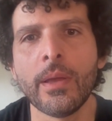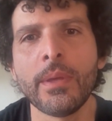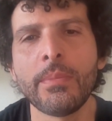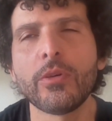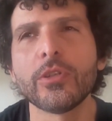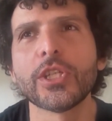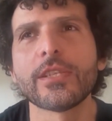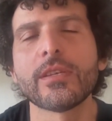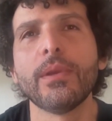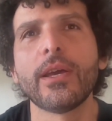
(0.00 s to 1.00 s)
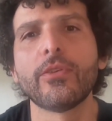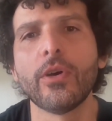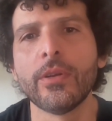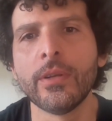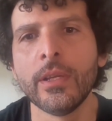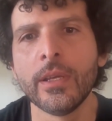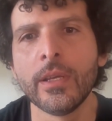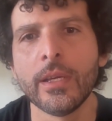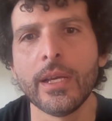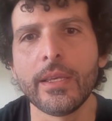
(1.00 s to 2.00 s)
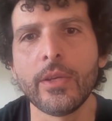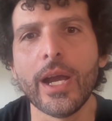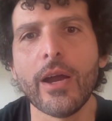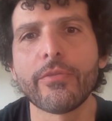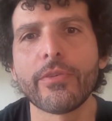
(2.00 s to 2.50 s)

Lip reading: maybe you can shed some light on, how